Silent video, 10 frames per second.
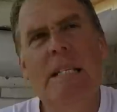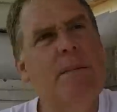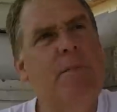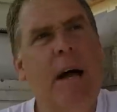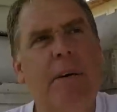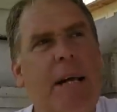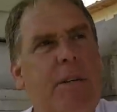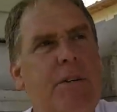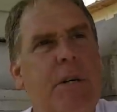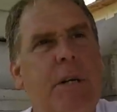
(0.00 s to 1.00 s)
some
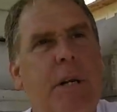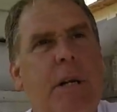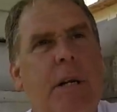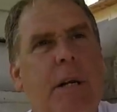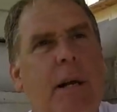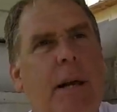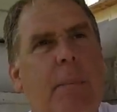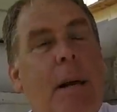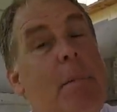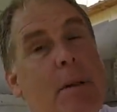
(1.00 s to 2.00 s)
foundation, and
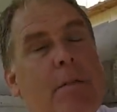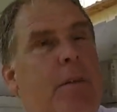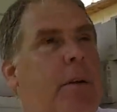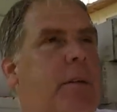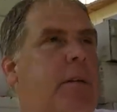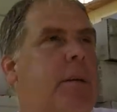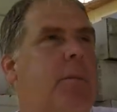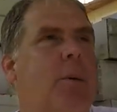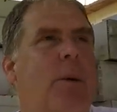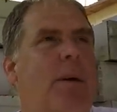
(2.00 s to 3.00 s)
maybe they'll fill us up.
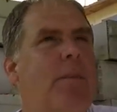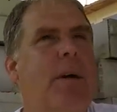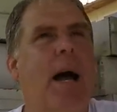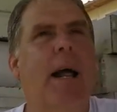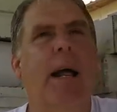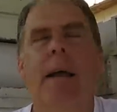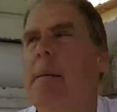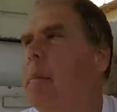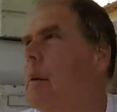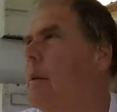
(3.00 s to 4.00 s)
We have got
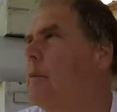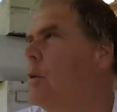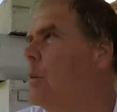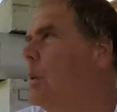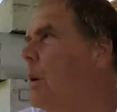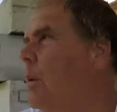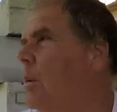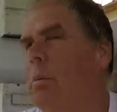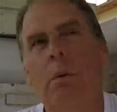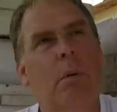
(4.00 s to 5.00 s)
a
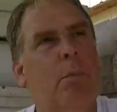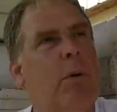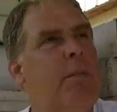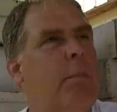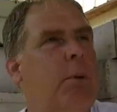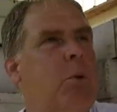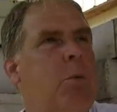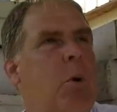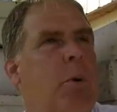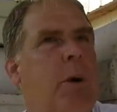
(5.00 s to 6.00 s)
full-blown privet
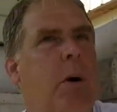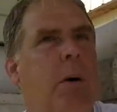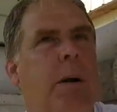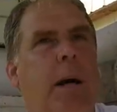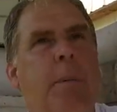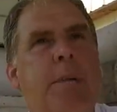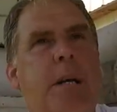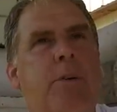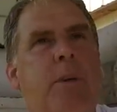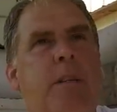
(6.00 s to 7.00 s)
bloom going on. Now I'm
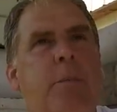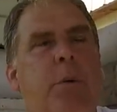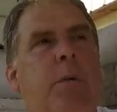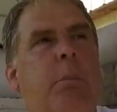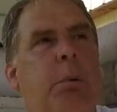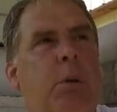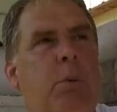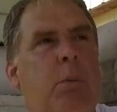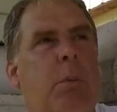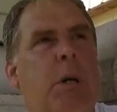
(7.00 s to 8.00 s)
telling you that's a privet
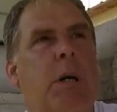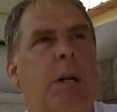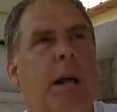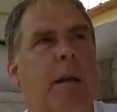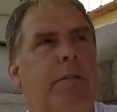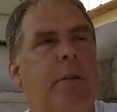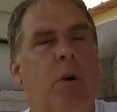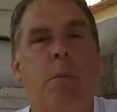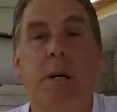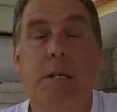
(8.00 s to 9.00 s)
bloom, not a
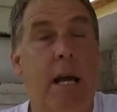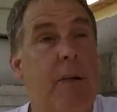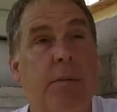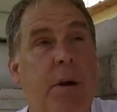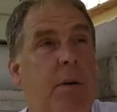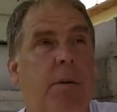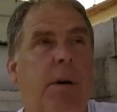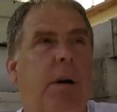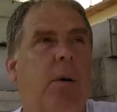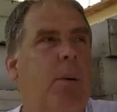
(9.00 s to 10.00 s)
flow, because I don't know.
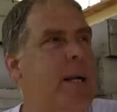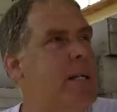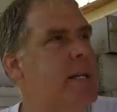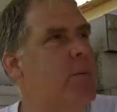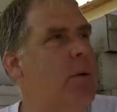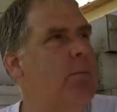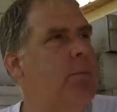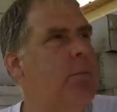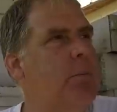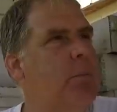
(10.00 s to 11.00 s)
We can see what
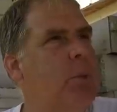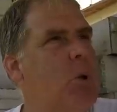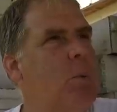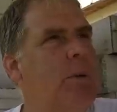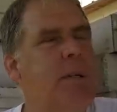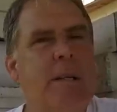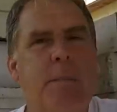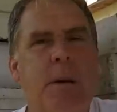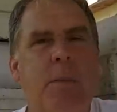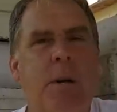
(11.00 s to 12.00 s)
blooms. It
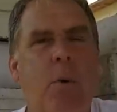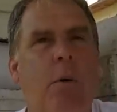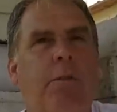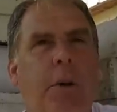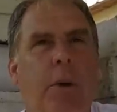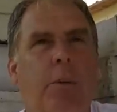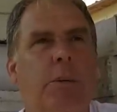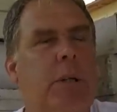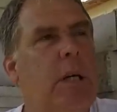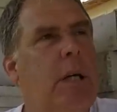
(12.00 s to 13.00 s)
doesn't mean we know what
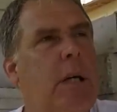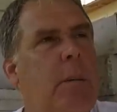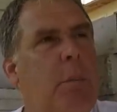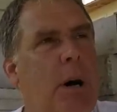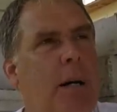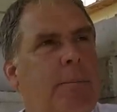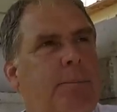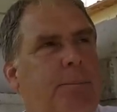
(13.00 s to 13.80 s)
flows, but